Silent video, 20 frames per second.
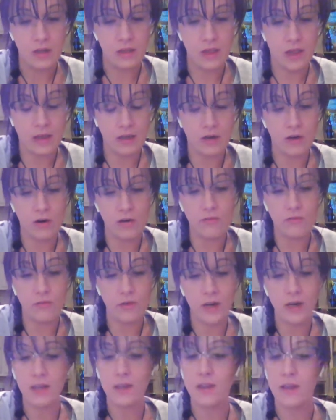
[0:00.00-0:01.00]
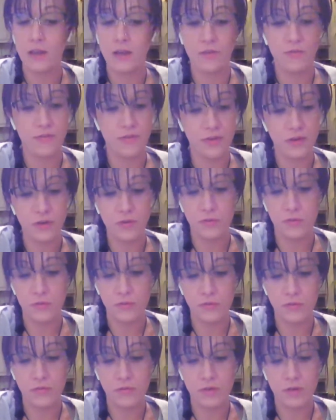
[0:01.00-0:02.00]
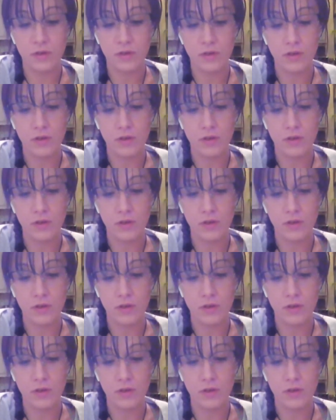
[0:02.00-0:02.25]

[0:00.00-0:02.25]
like you're really confused.